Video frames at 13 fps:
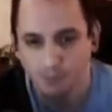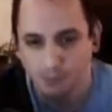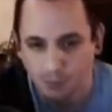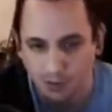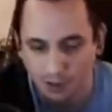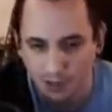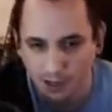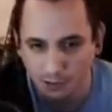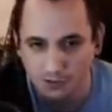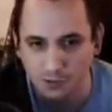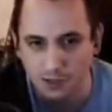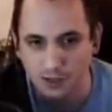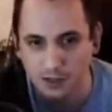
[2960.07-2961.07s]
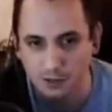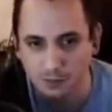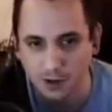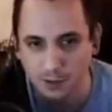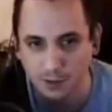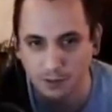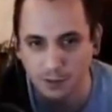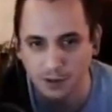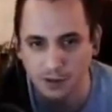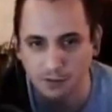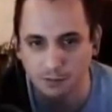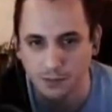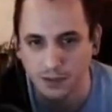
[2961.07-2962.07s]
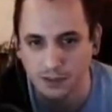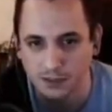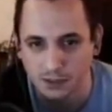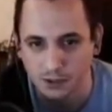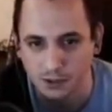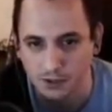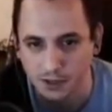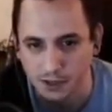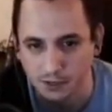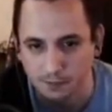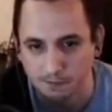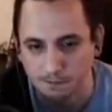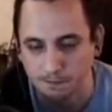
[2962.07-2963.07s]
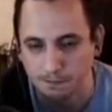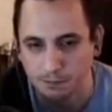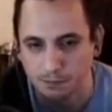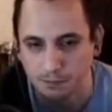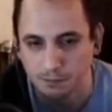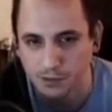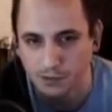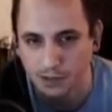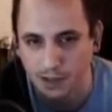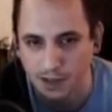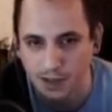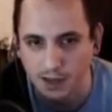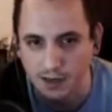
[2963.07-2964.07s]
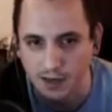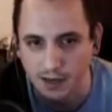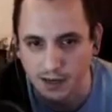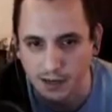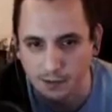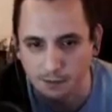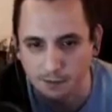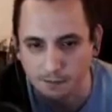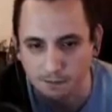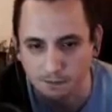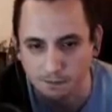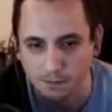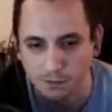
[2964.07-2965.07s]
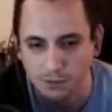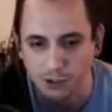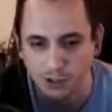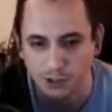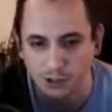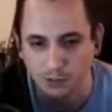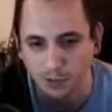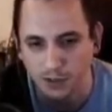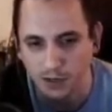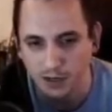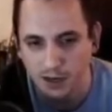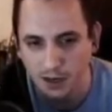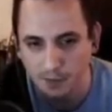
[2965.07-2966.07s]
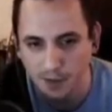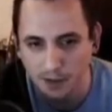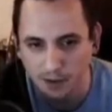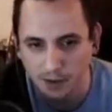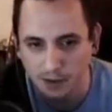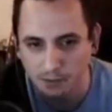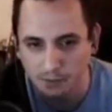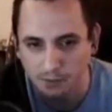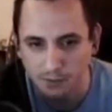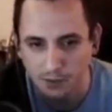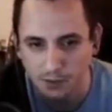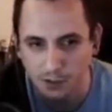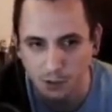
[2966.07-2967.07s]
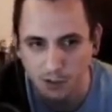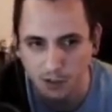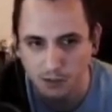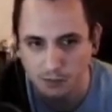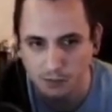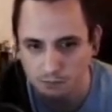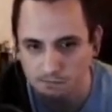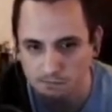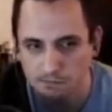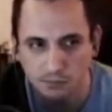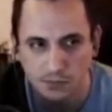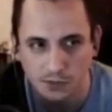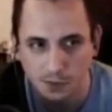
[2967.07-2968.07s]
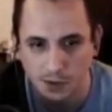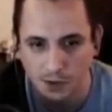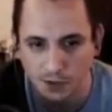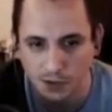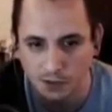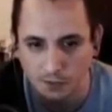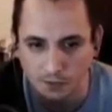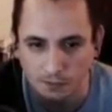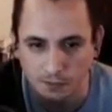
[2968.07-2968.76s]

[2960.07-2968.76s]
Plague was probably my biggest issue there. Plague and Treasure, but yeah, not a bad fight. You know what? It's a marathon.